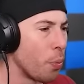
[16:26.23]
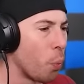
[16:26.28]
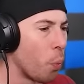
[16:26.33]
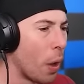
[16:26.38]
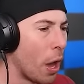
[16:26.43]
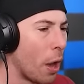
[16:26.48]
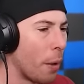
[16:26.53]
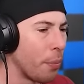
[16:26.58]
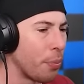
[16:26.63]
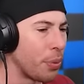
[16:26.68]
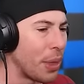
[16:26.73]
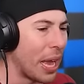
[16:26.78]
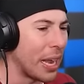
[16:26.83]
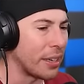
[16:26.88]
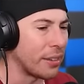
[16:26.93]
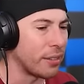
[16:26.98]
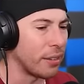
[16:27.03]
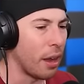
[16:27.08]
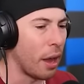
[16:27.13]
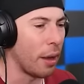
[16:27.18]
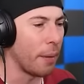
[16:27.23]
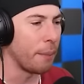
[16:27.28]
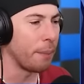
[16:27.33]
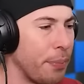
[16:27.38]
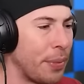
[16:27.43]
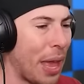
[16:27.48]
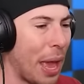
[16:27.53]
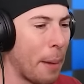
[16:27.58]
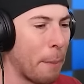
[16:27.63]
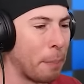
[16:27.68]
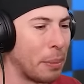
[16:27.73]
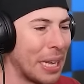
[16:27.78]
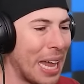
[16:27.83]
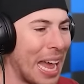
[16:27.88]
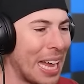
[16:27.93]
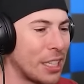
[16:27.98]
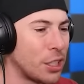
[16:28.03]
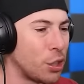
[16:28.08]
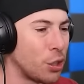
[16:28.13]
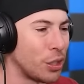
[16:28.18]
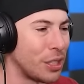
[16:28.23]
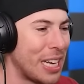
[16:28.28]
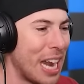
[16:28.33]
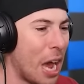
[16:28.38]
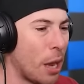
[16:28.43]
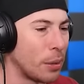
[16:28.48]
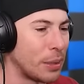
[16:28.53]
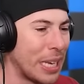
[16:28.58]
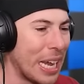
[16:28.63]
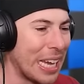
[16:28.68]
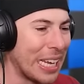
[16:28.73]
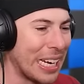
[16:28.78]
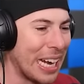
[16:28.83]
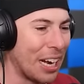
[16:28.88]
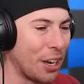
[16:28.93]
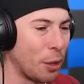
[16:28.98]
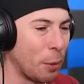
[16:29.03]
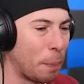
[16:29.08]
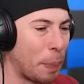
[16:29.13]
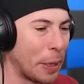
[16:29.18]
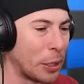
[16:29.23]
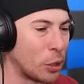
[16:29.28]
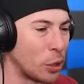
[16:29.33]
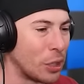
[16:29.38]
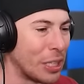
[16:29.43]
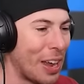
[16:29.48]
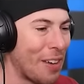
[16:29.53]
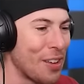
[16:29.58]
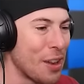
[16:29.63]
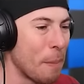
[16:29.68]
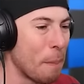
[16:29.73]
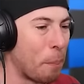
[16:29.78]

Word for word: well, that blaster is now taken out of the picture. Does it have any